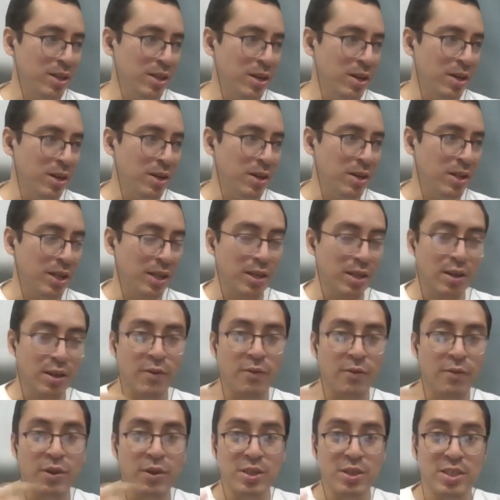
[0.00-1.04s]
like a
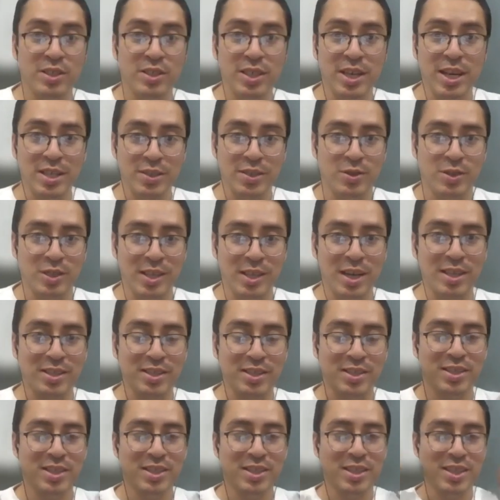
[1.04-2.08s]
fitness
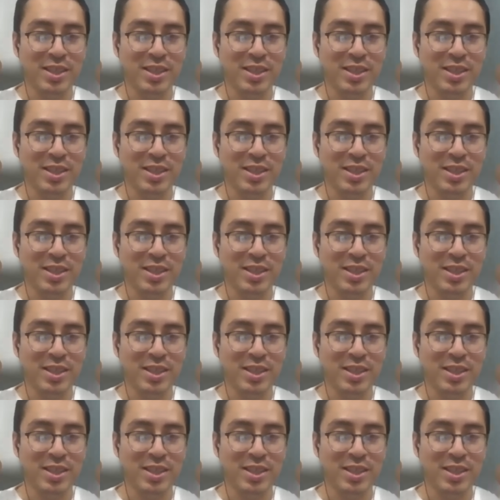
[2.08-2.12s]
exercise,